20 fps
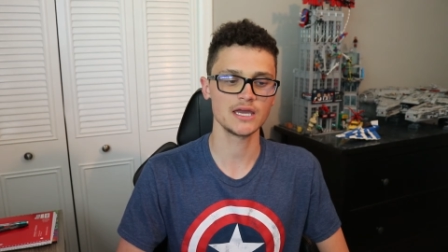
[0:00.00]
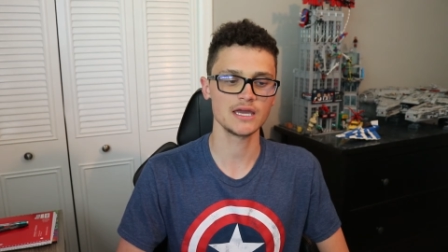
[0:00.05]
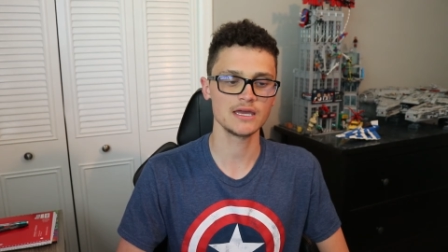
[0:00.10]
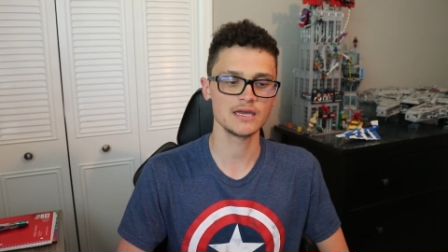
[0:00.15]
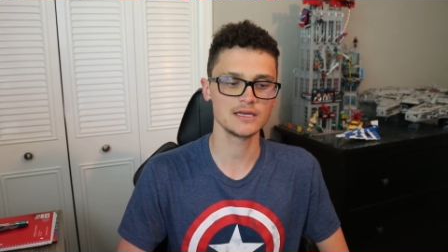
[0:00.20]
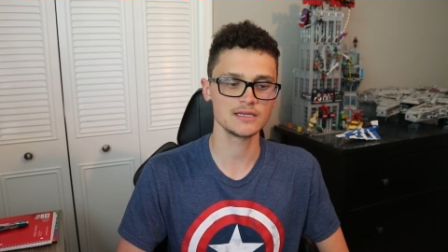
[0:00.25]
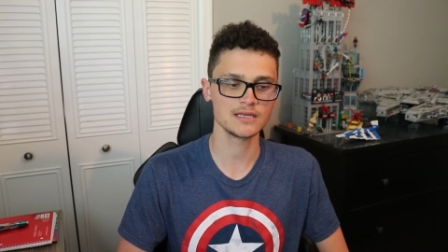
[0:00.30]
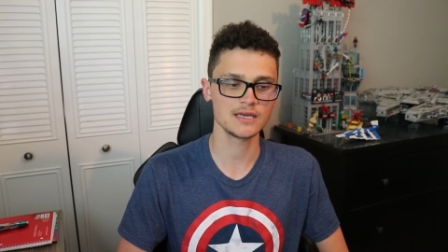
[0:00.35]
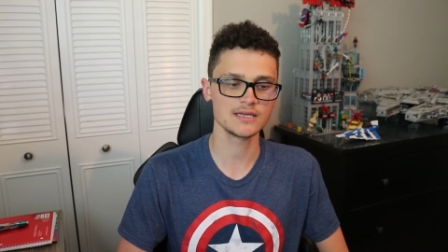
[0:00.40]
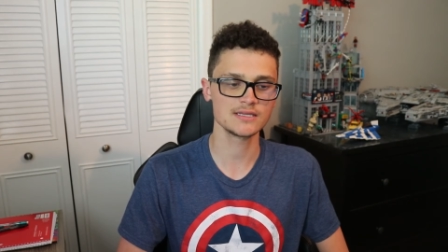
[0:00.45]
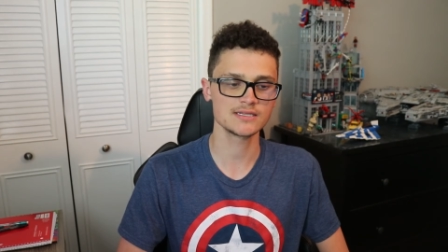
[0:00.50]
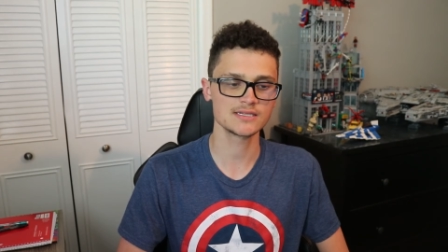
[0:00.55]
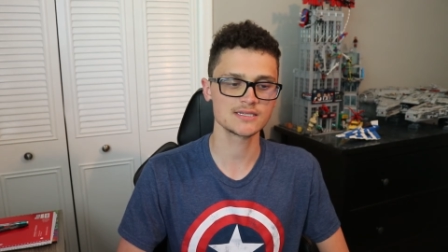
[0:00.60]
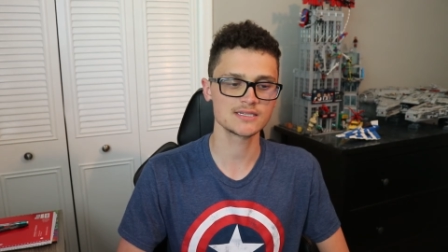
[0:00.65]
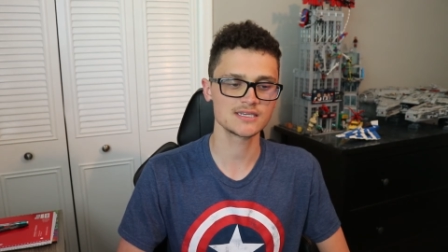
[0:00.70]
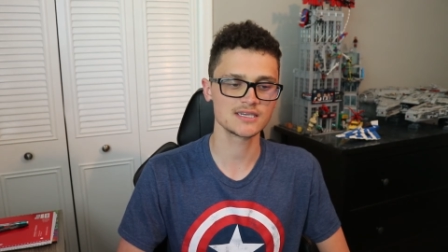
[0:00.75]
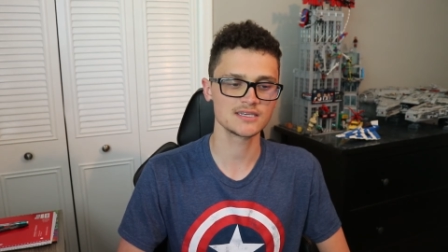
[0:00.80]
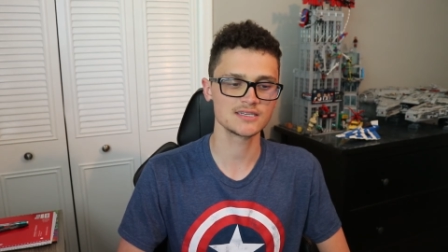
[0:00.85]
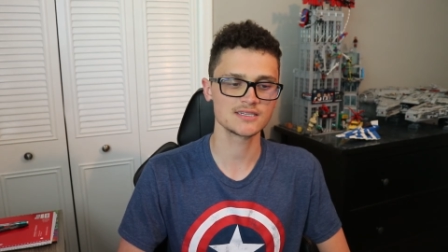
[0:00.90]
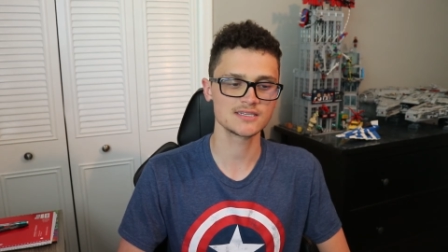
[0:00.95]

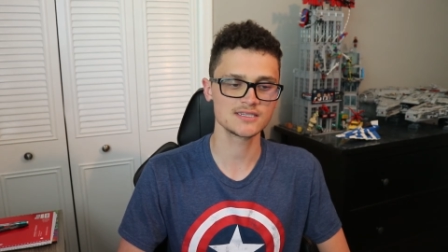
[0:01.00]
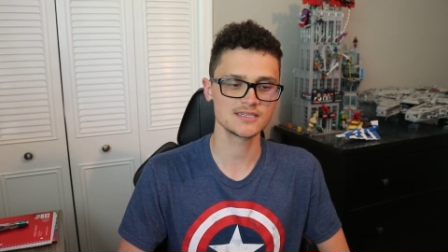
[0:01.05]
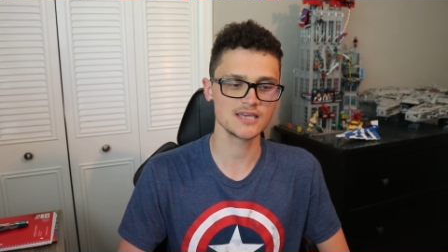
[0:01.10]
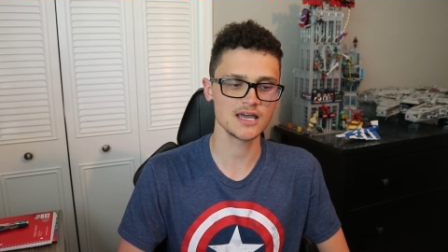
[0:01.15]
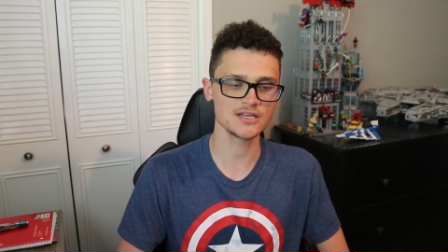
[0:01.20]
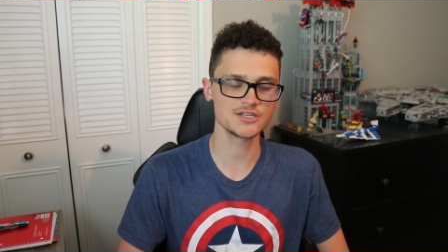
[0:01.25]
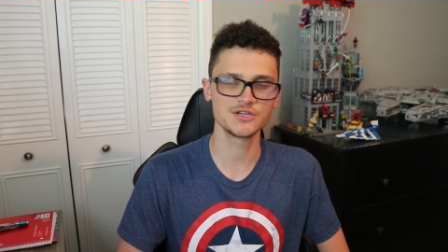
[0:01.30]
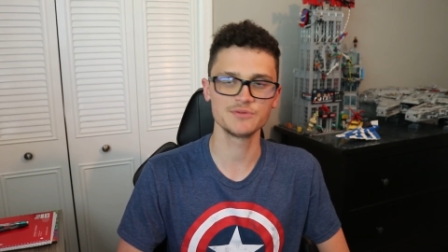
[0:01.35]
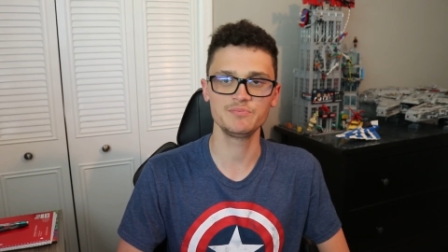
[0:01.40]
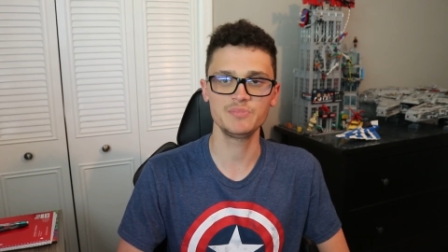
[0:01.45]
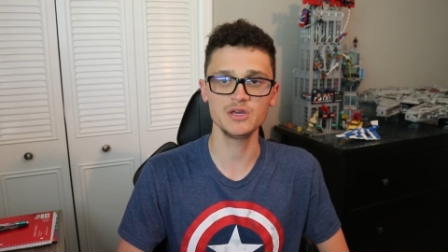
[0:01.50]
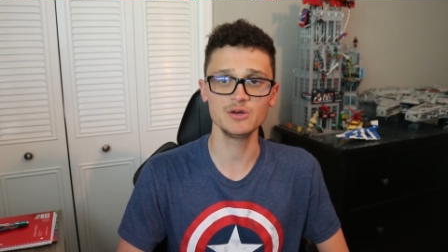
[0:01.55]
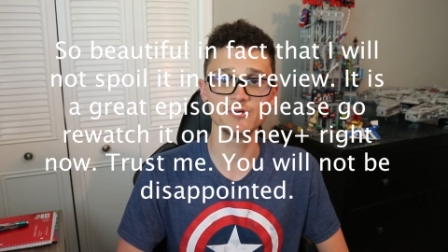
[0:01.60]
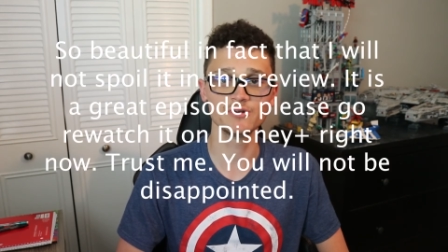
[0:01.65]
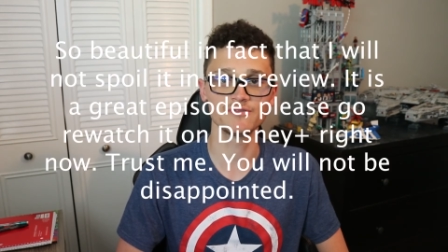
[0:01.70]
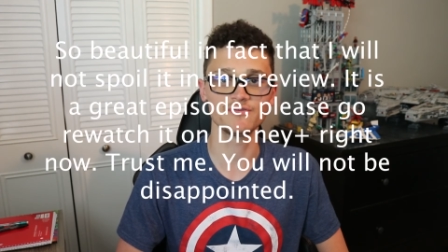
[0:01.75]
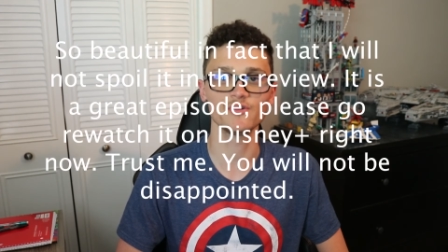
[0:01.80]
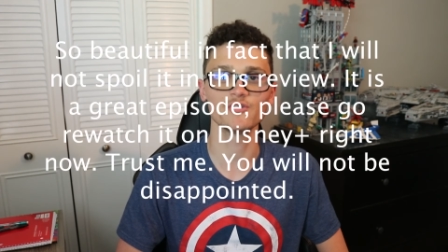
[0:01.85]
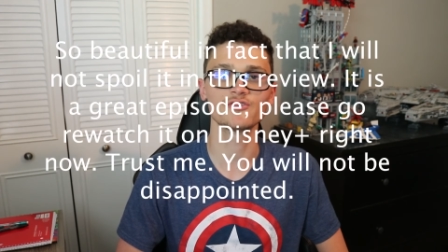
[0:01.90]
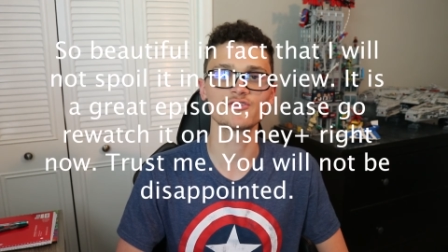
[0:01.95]
It's such a
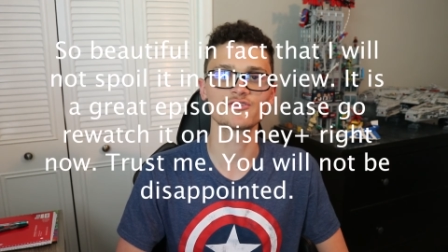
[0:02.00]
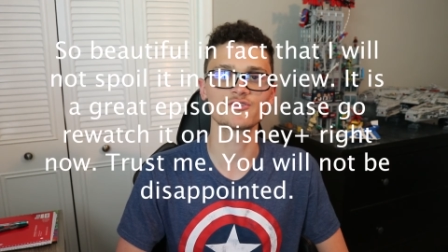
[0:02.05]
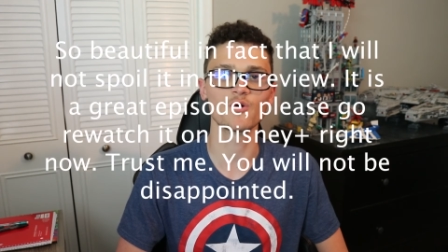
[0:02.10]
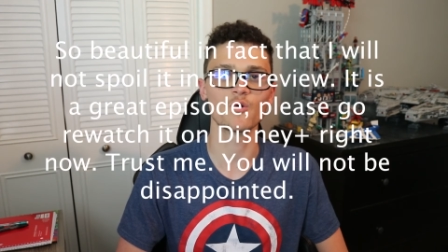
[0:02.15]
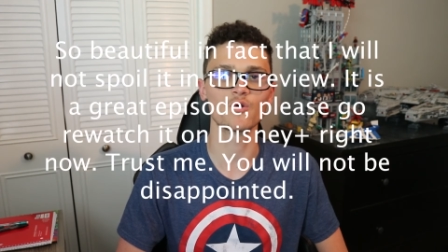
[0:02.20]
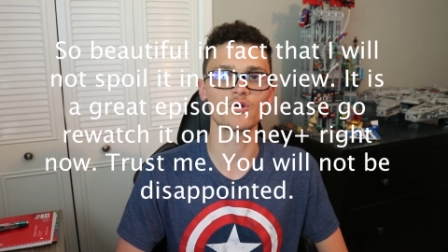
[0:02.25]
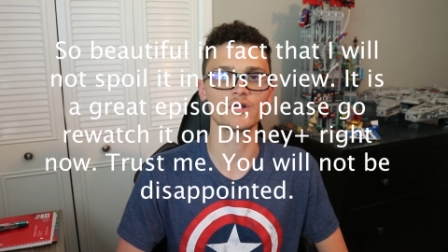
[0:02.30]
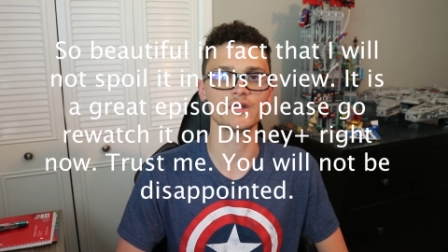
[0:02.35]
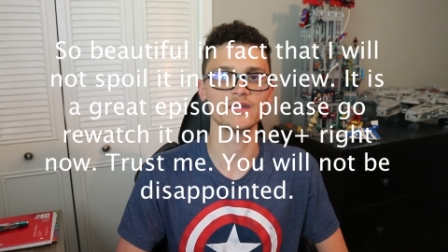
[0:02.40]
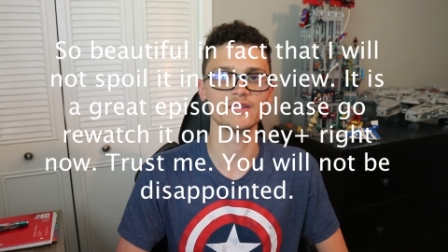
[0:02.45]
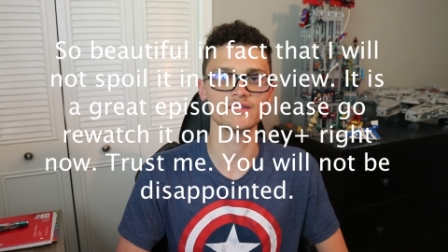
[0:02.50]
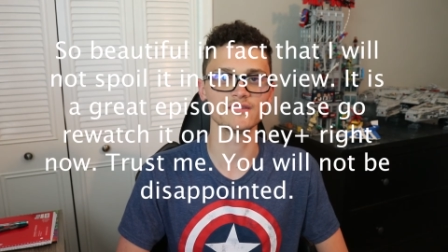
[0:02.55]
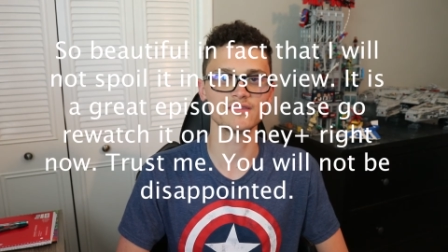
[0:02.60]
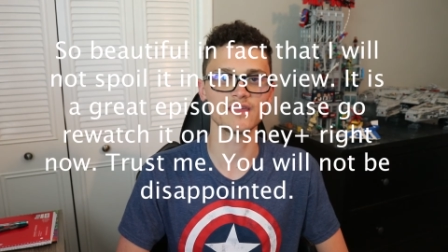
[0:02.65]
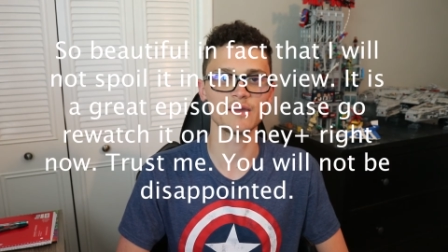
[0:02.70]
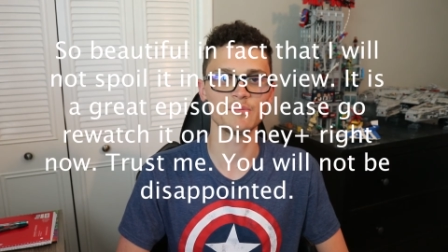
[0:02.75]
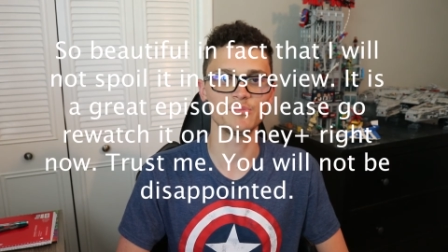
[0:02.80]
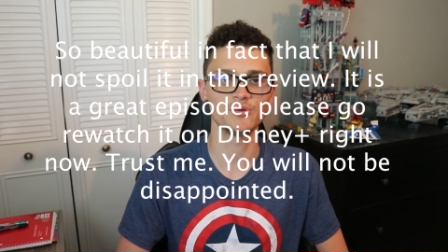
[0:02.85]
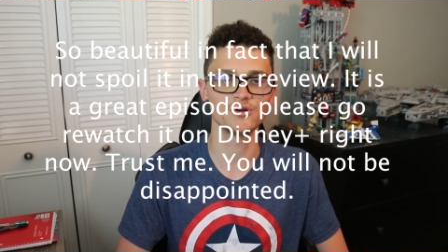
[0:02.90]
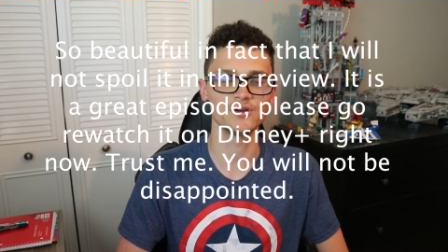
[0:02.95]
beautiful story that
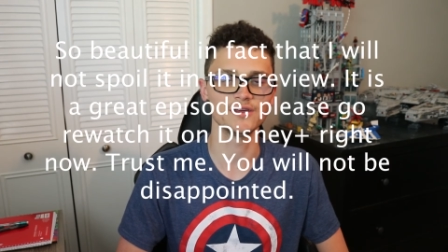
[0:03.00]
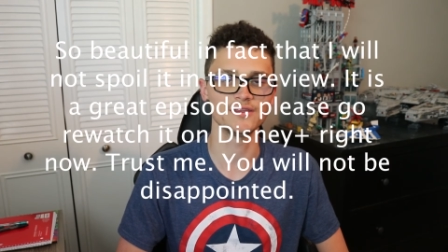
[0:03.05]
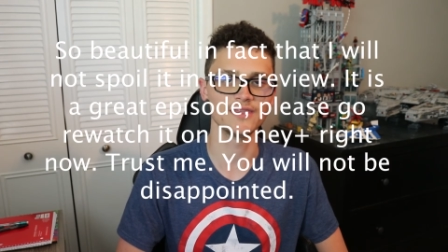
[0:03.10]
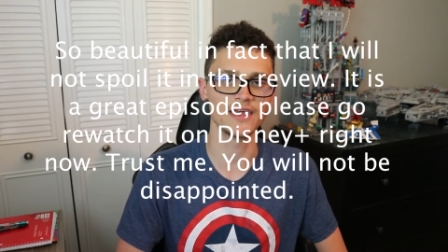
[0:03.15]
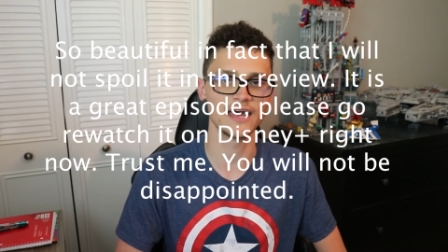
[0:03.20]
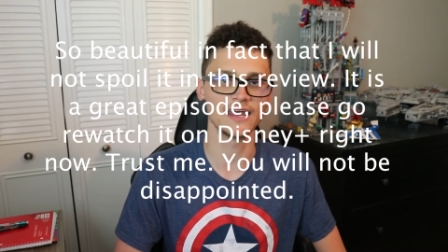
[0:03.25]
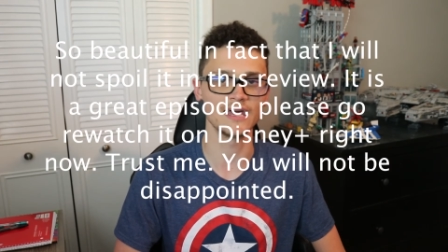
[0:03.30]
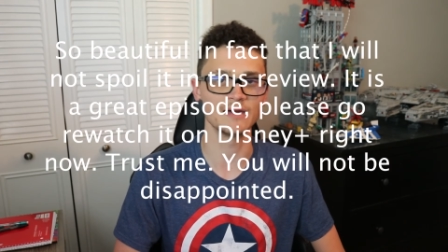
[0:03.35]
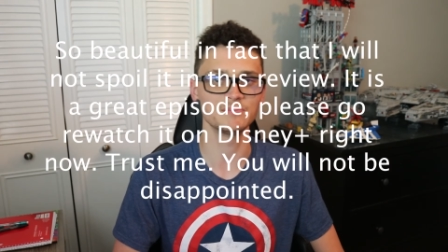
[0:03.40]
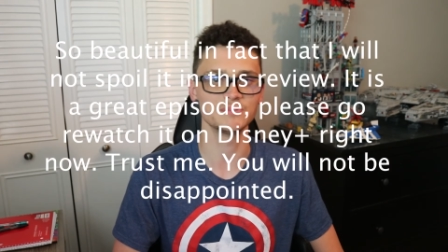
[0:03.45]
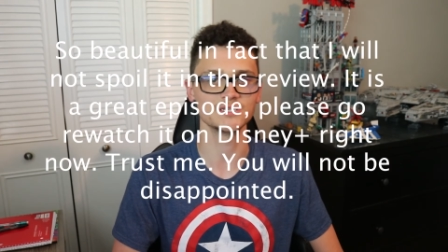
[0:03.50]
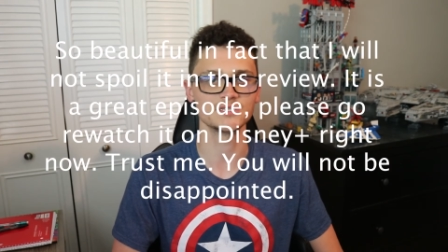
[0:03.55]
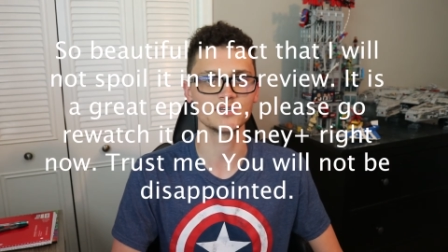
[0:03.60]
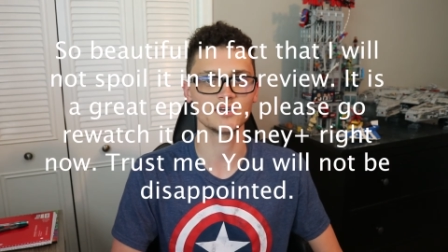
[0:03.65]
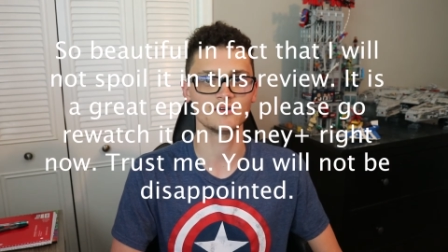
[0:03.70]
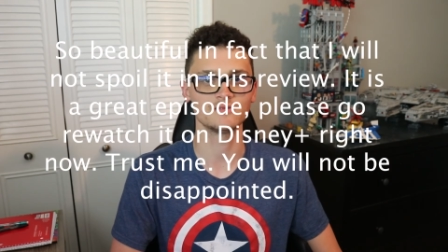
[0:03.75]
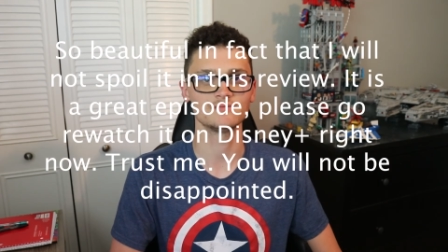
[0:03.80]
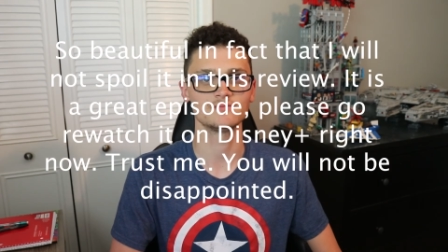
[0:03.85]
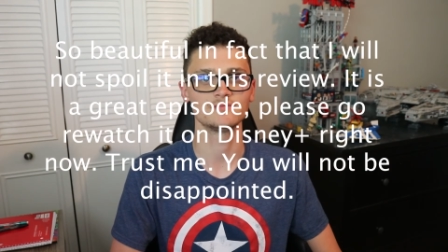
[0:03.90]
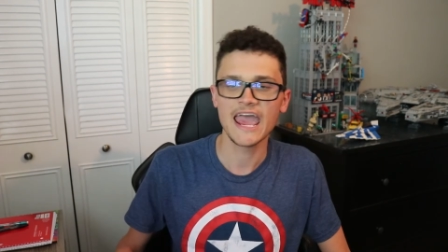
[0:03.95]
they put in that episode.